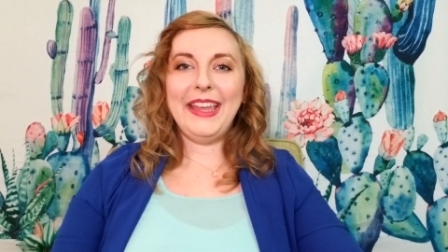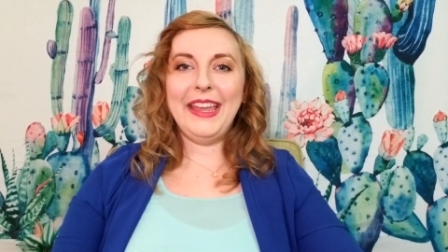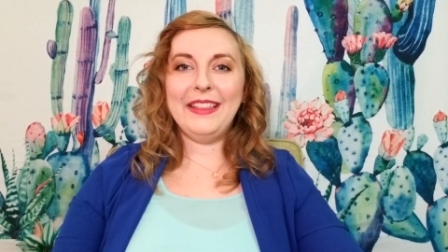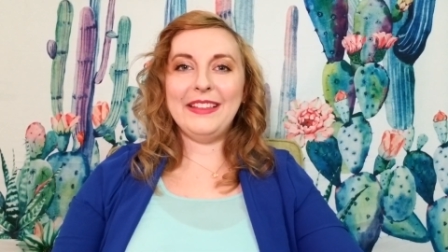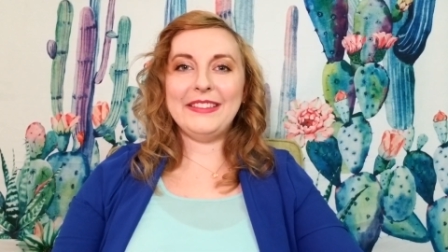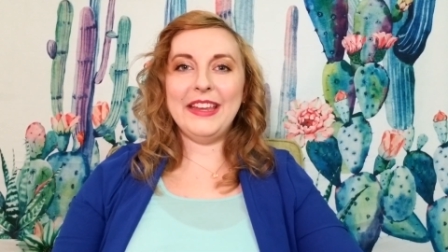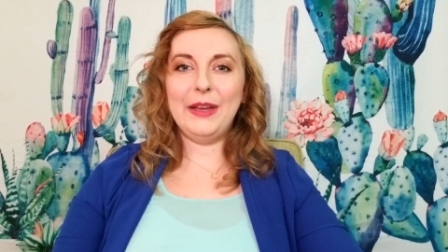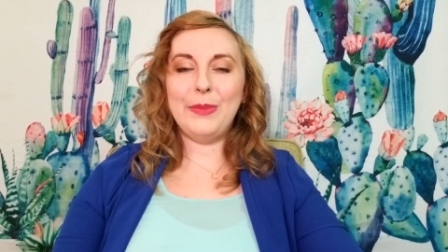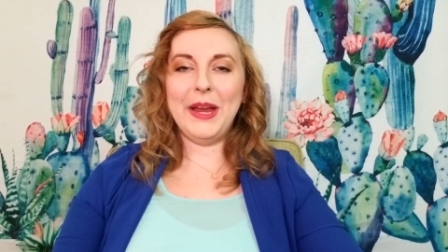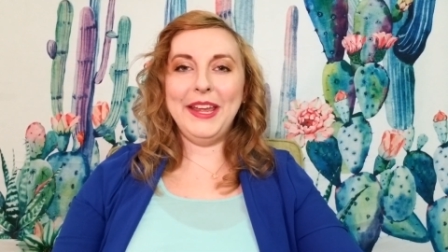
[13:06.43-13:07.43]
And let's take
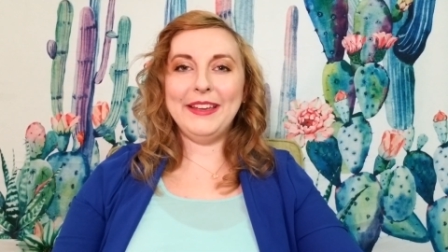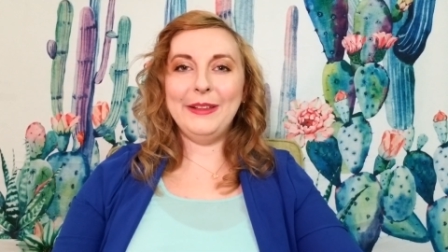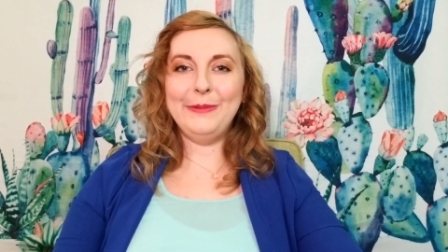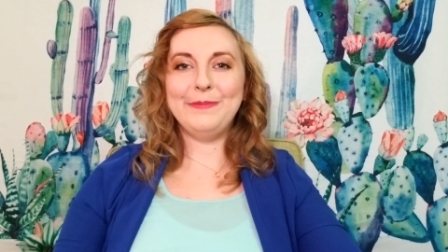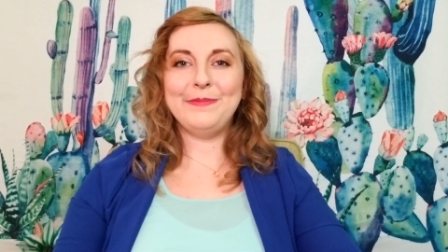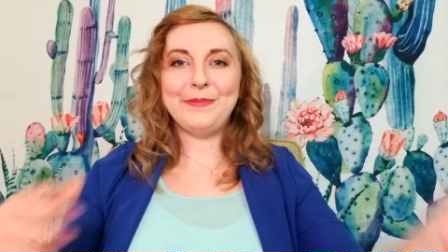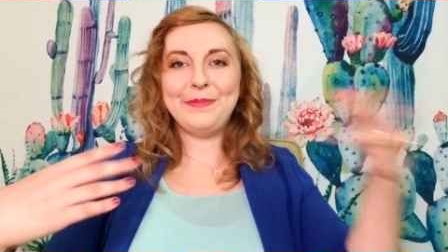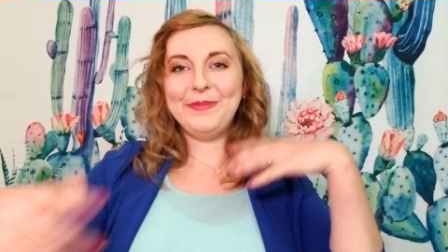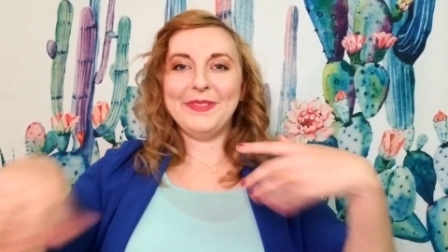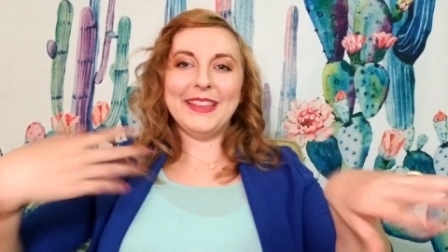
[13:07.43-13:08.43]
a break.
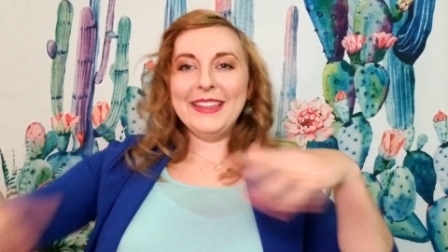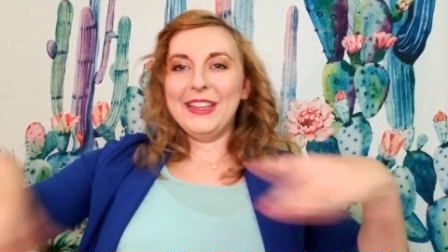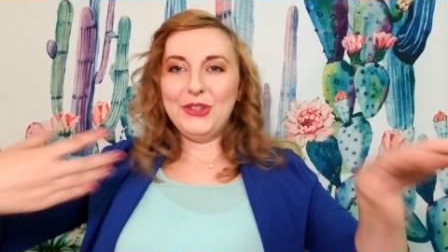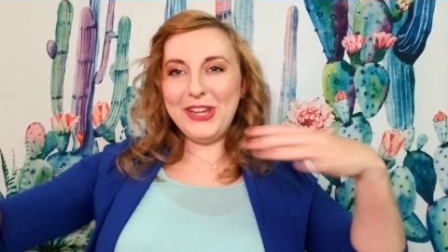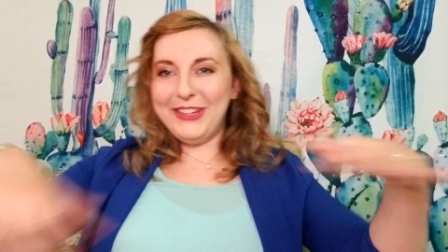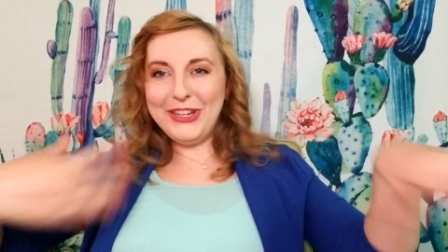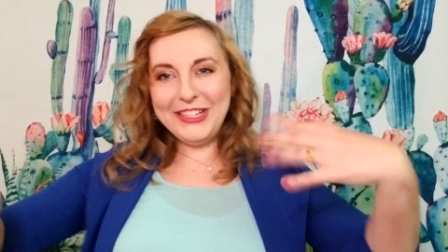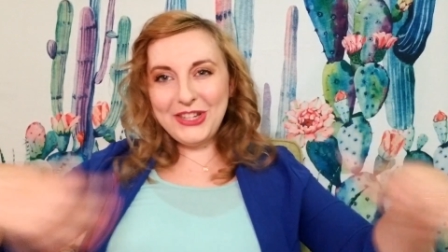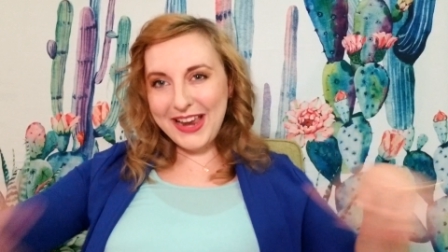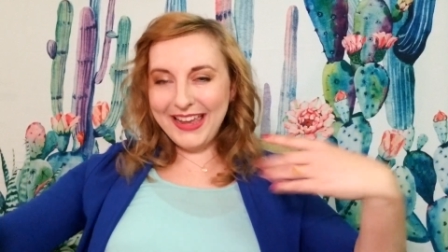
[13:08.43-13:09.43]
Shake,
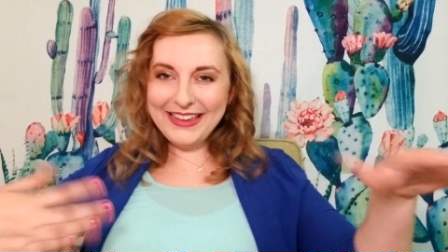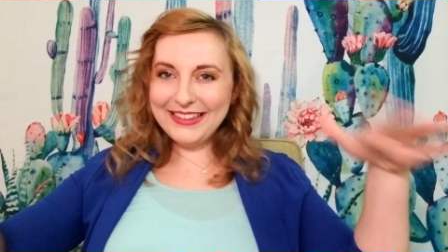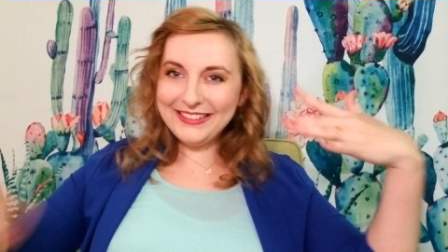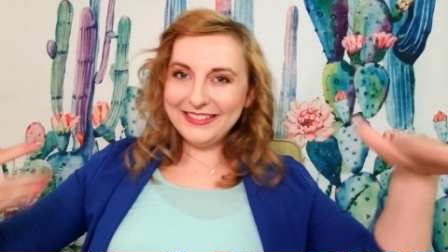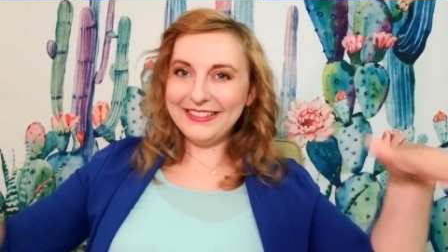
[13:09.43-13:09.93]
shake, shake.